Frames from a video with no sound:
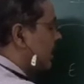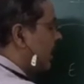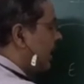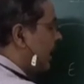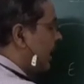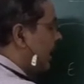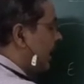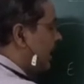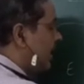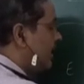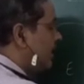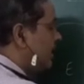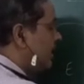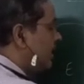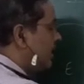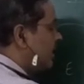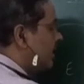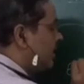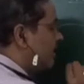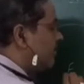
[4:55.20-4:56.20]

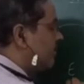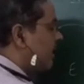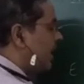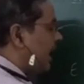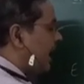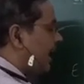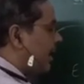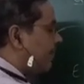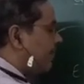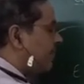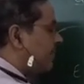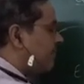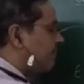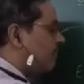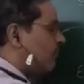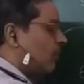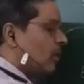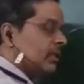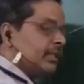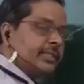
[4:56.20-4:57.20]
and if the apple
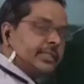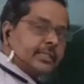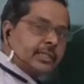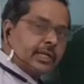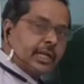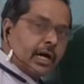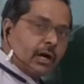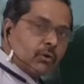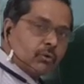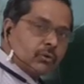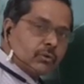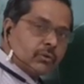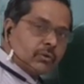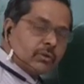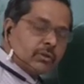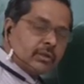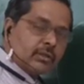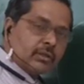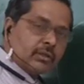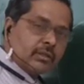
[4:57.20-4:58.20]
falls down,
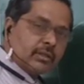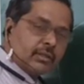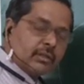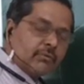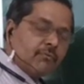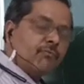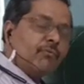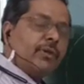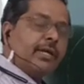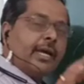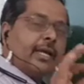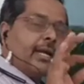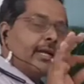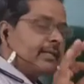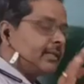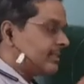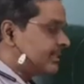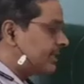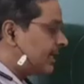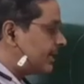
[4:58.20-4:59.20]
we can
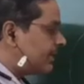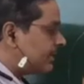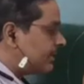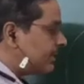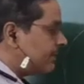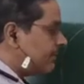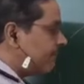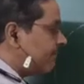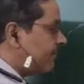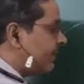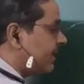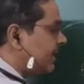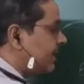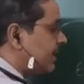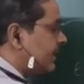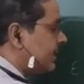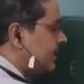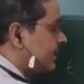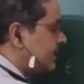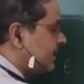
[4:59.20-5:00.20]
understand it
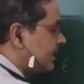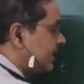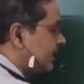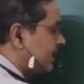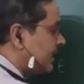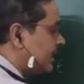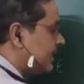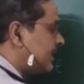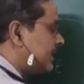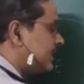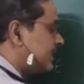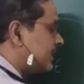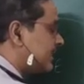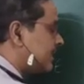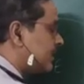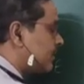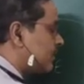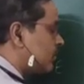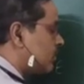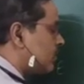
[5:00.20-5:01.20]
very easily.
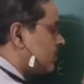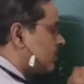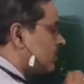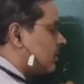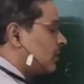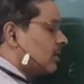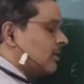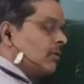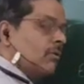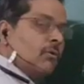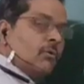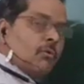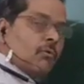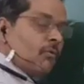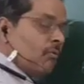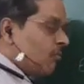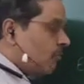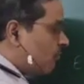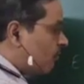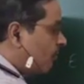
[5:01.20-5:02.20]
Interesting to know.
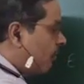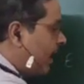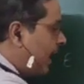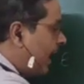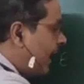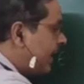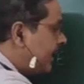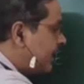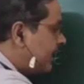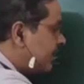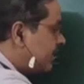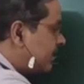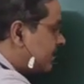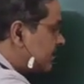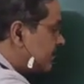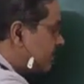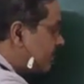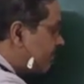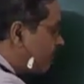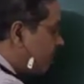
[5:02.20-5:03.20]
why it
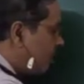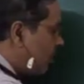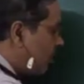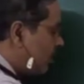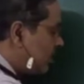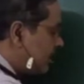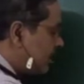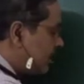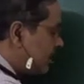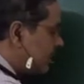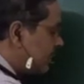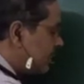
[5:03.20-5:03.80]
doesn't fall in